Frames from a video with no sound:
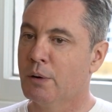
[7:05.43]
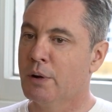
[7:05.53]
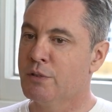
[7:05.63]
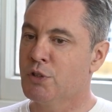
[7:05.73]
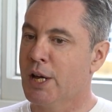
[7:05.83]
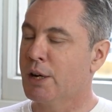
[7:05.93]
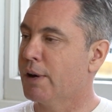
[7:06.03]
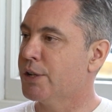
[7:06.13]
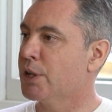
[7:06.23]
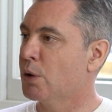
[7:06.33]
is
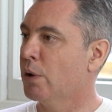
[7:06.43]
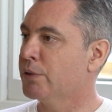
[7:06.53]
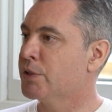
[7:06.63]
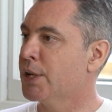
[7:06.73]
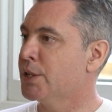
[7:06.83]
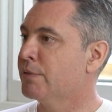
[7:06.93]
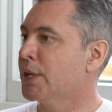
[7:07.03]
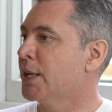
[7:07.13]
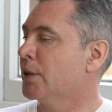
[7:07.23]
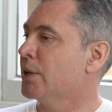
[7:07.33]
generating quantitative
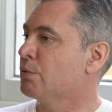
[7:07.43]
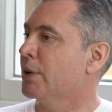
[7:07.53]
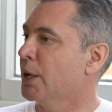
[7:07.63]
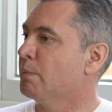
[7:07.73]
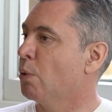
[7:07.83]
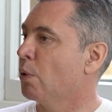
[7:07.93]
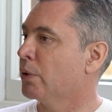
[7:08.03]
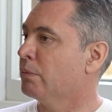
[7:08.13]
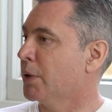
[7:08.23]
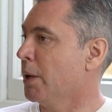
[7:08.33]
data, it's really
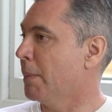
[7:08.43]
important.